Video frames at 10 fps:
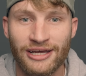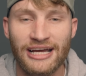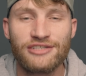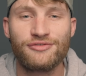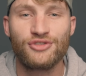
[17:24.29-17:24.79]

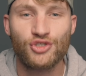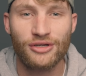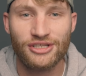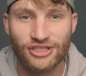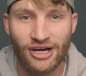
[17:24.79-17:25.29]
Guys, if you
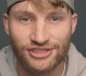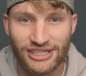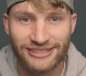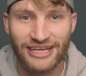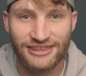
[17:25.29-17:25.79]
enjoyed this
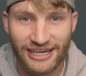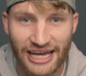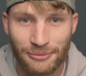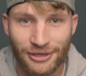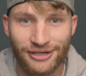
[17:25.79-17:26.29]
content, hit the
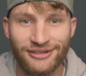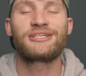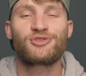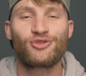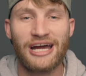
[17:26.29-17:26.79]
like button,
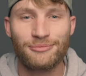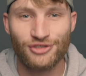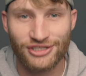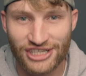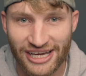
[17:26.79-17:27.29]
subscribe to
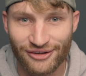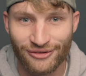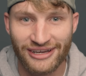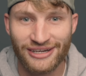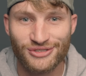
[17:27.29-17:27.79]
the
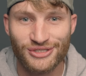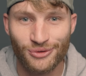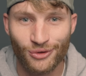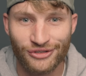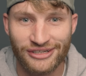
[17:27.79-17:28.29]
channel, and I'll see
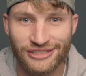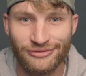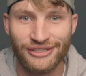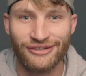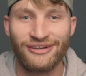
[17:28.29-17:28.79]
you all in the next
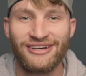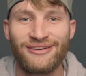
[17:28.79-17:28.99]
video.